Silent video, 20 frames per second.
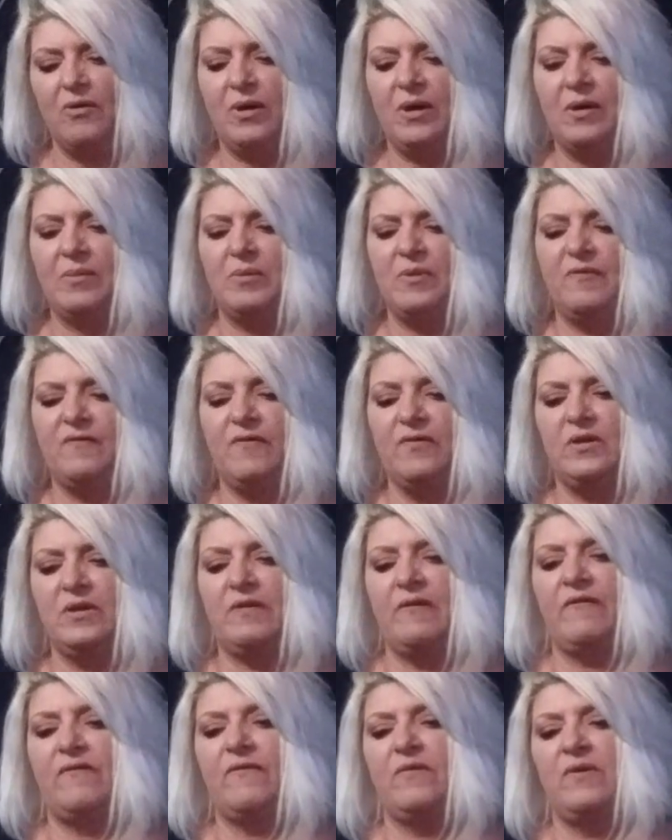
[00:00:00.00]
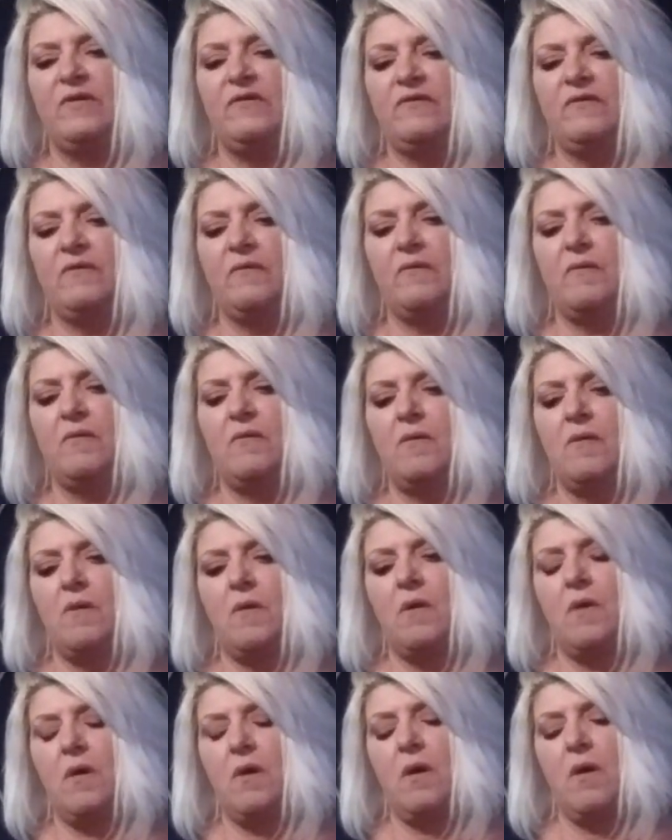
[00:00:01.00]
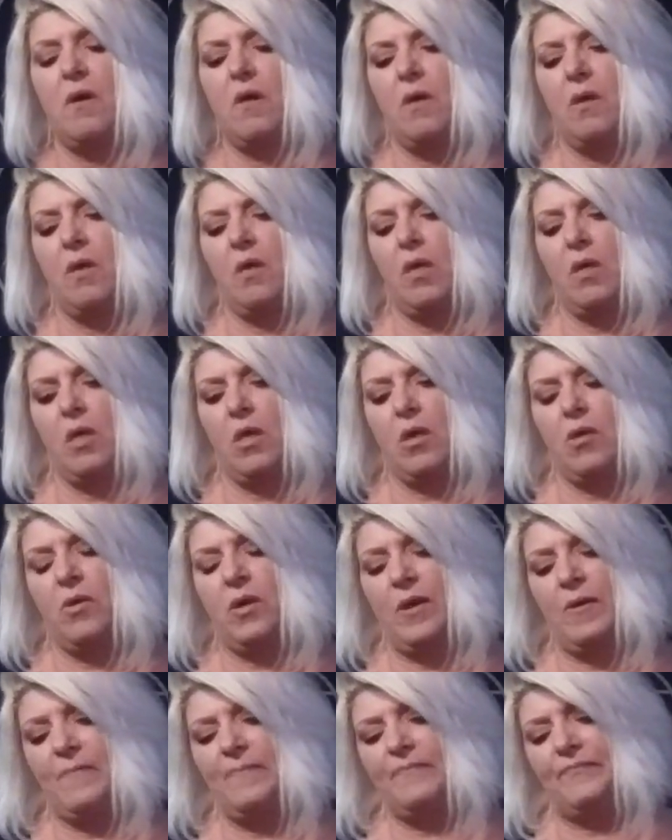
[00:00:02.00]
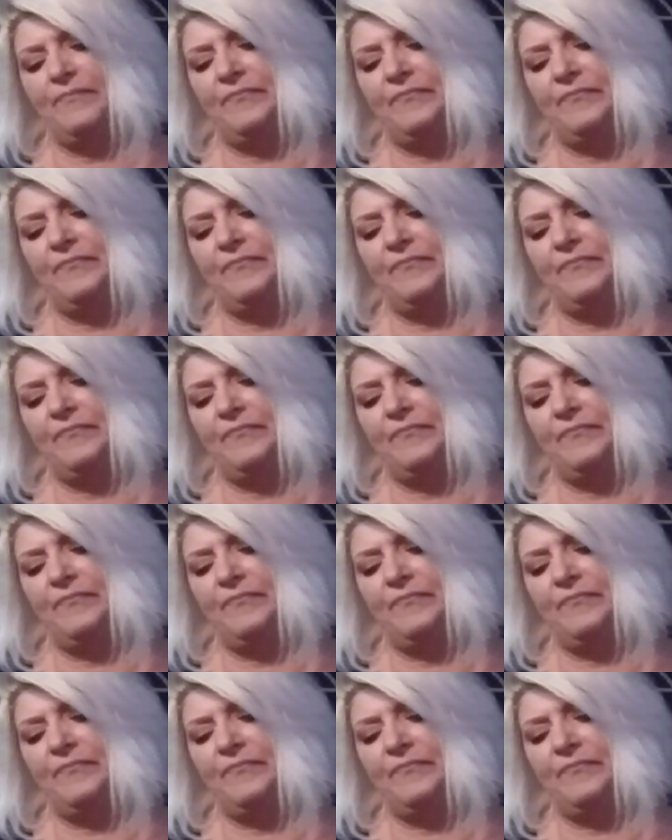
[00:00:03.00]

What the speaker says: Oh wait, I'm going to fold it this way too. Okay.